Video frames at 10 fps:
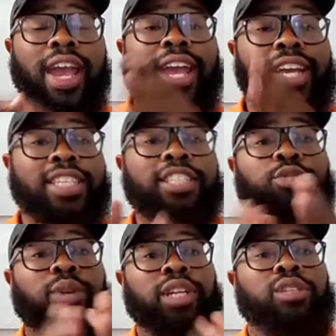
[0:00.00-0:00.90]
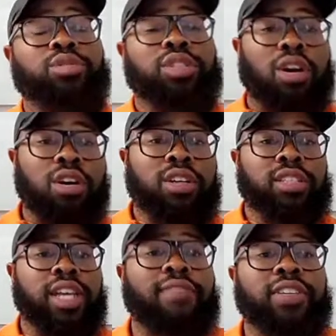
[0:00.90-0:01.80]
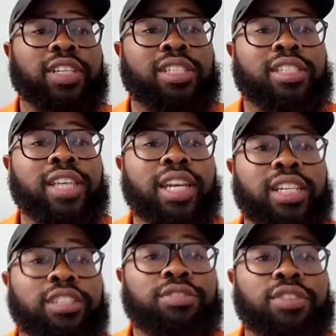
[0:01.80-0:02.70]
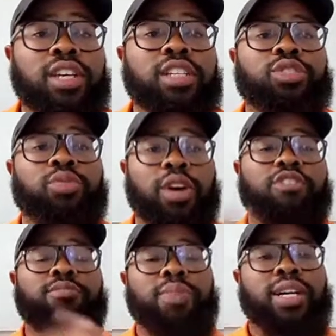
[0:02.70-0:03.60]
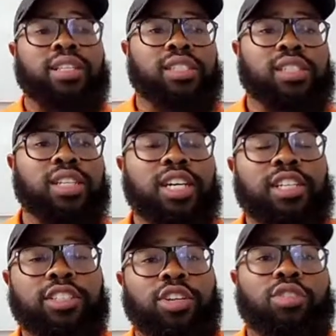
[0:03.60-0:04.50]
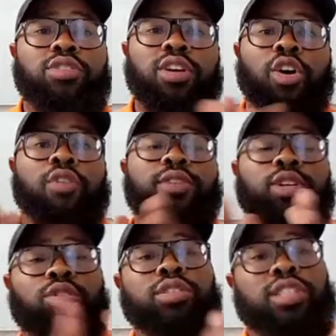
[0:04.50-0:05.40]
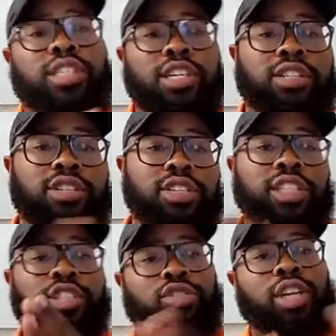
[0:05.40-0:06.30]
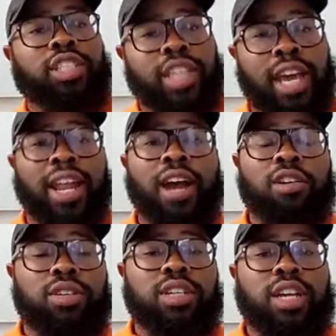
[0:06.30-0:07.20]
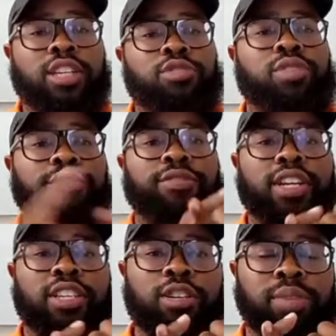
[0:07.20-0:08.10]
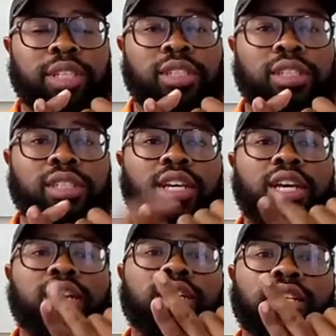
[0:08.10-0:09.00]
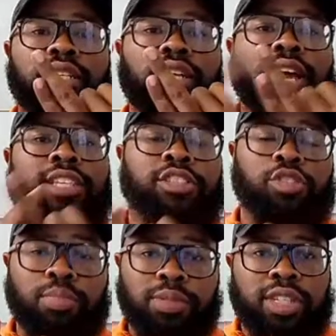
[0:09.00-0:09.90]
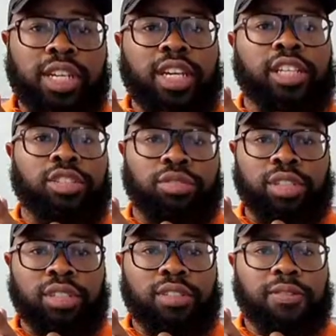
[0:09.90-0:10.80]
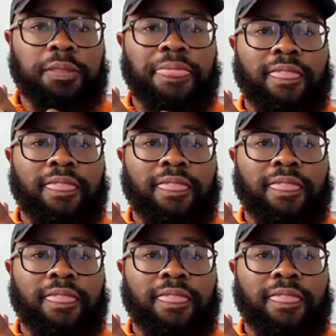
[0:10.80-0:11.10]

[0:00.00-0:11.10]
and each one of those cards have a consecutive 12 months. So over the course of the year, you done stretched that out. You done funded your business at 0% interest,